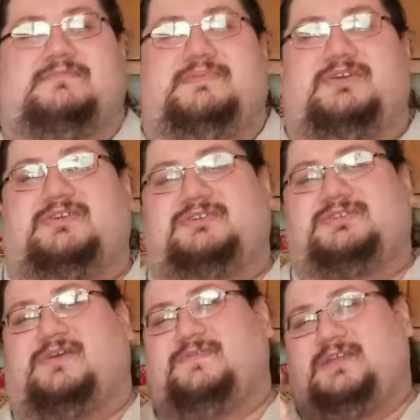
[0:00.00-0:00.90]
be good to
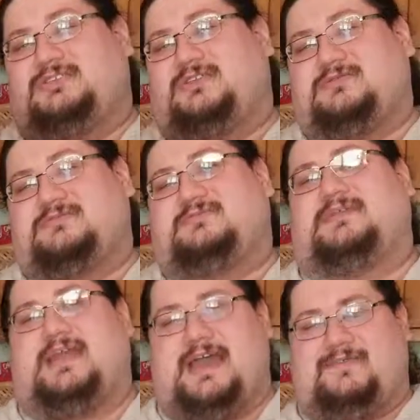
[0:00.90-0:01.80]
yourself and each other.
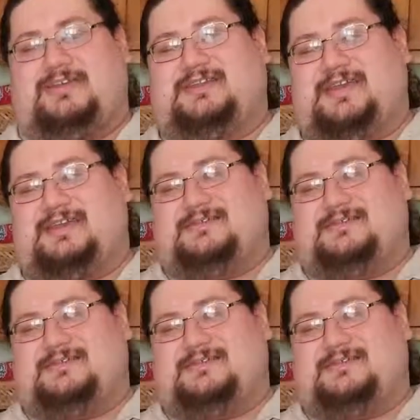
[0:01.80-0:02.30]
Have a good day.